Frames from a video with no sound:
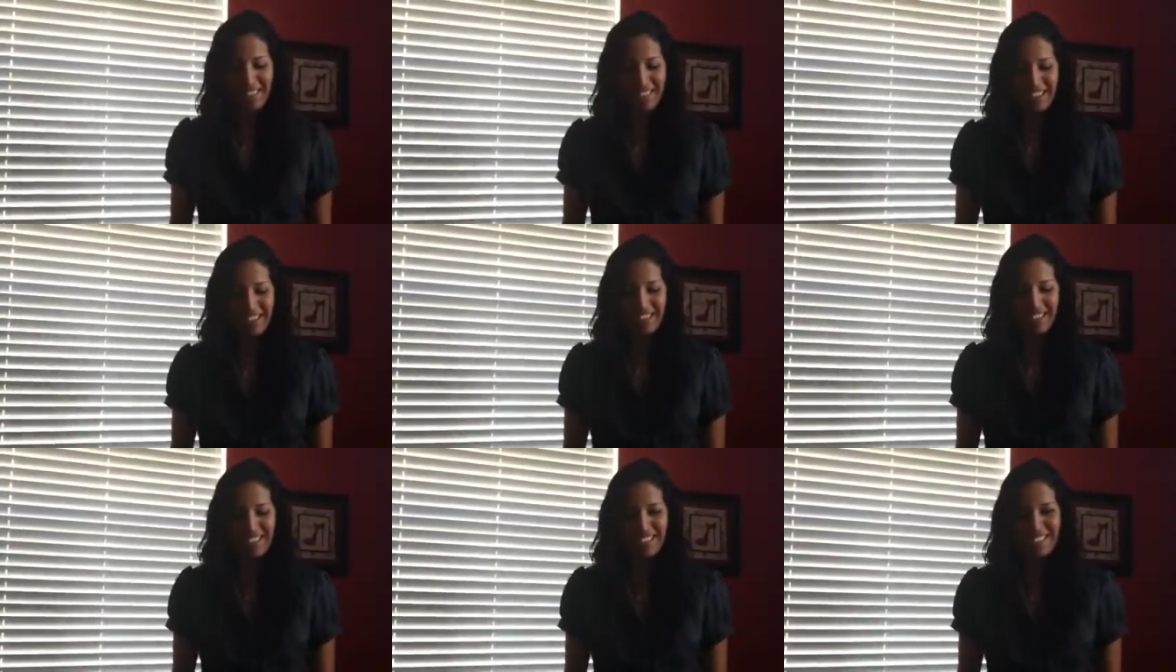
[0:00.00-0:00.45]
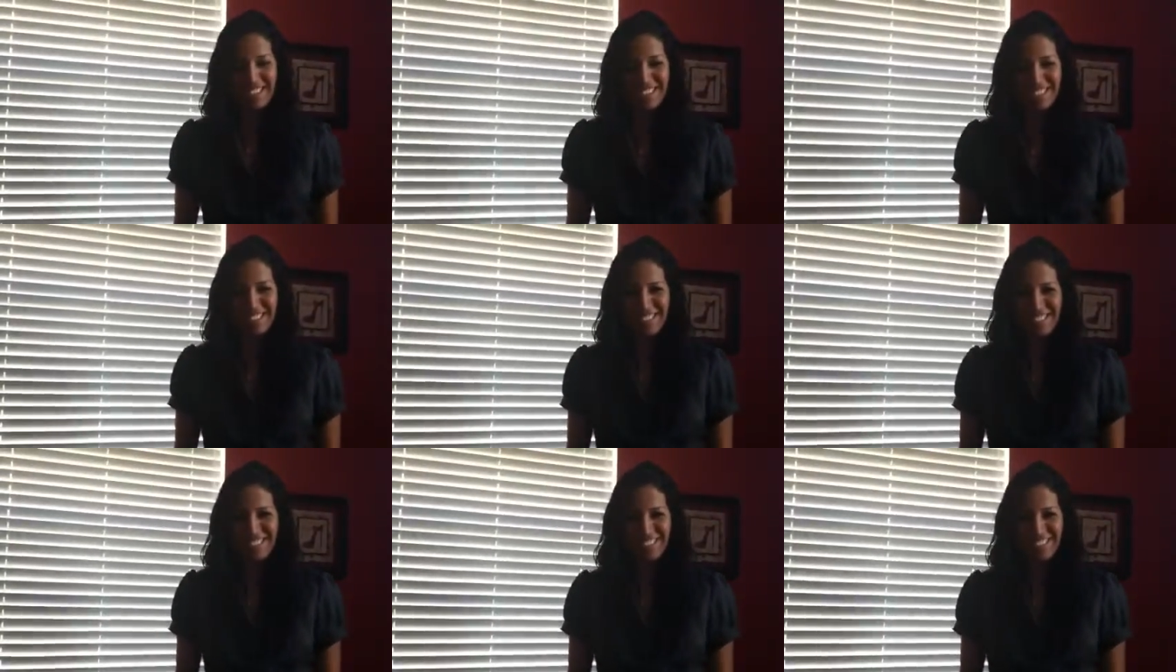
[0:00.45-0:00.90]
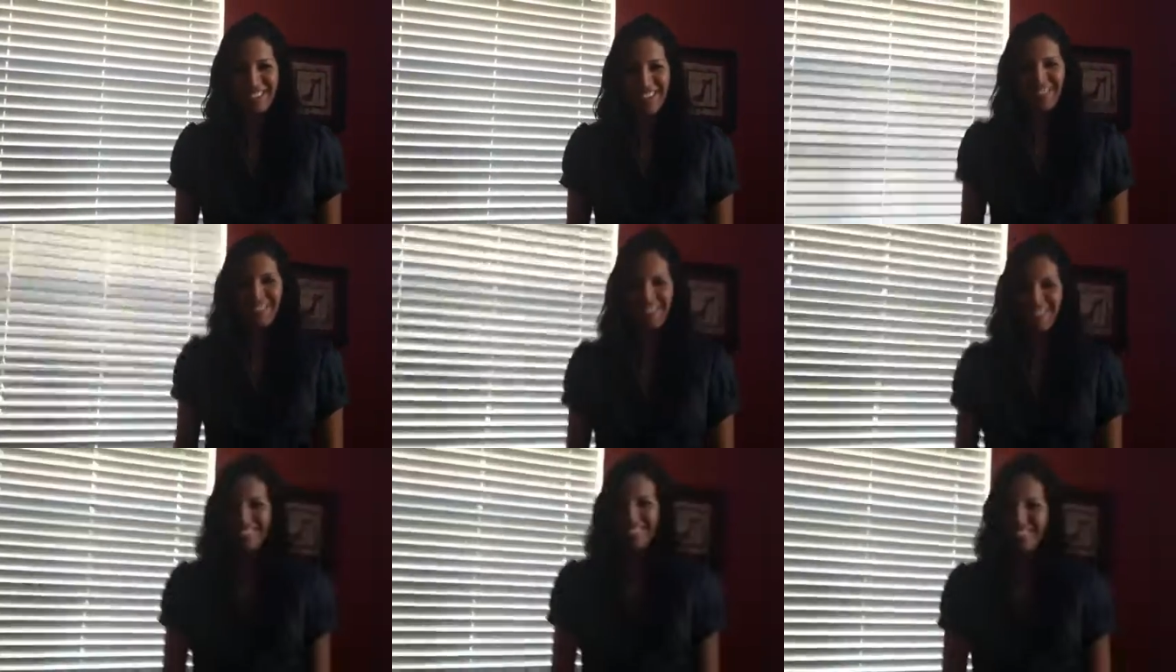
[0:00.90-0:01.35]
Can you
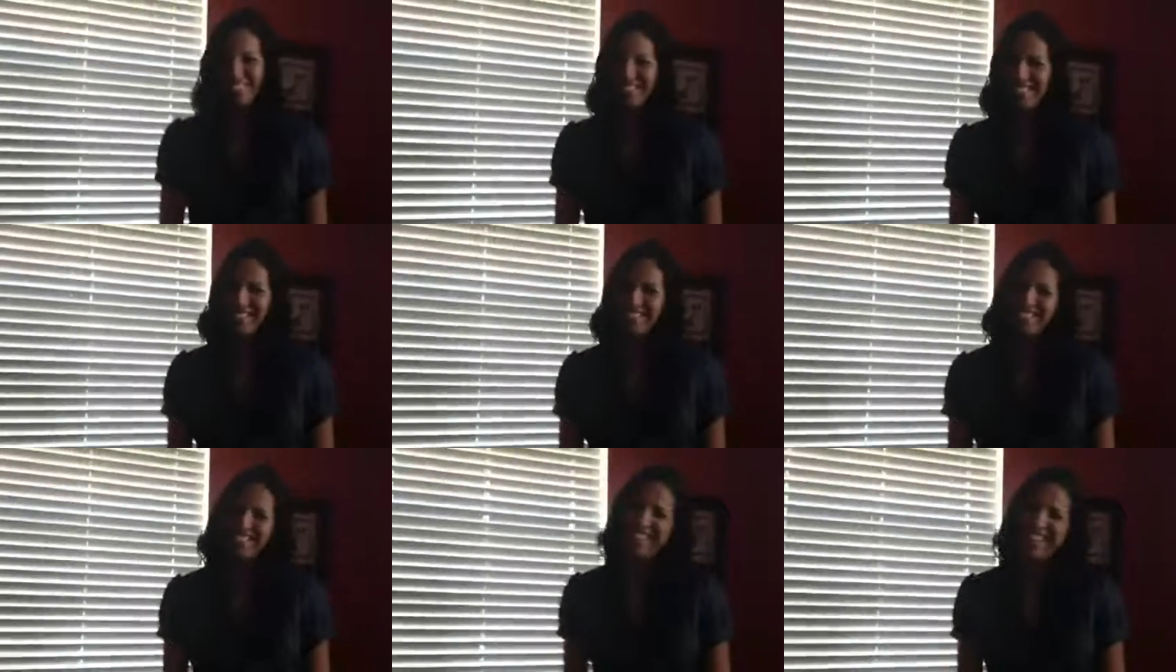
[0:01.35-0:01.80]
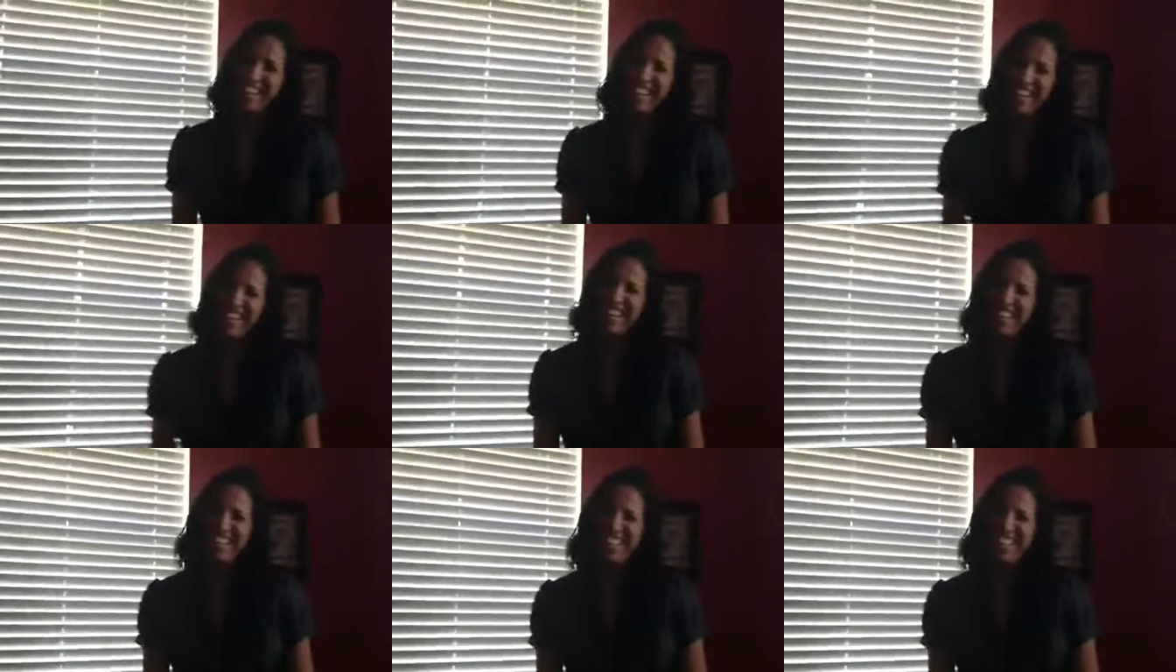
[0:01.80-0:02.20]
describe what you saw today?